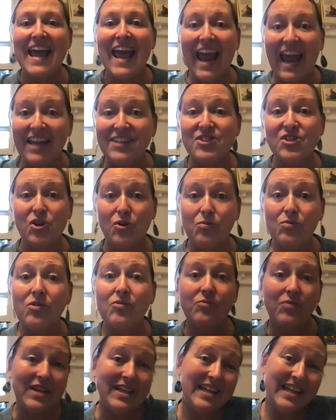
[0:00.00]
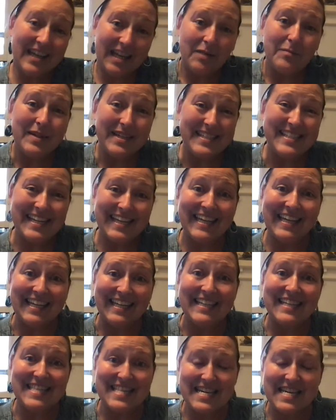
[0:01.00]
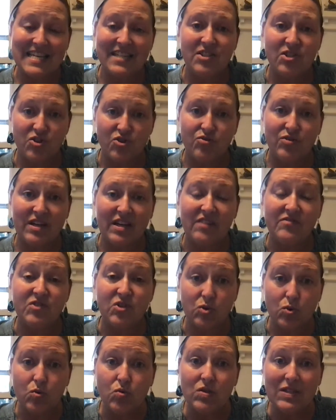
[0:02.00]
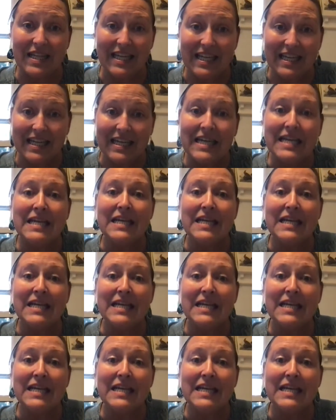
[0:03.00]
And so we're really going to be digging into the history of schooling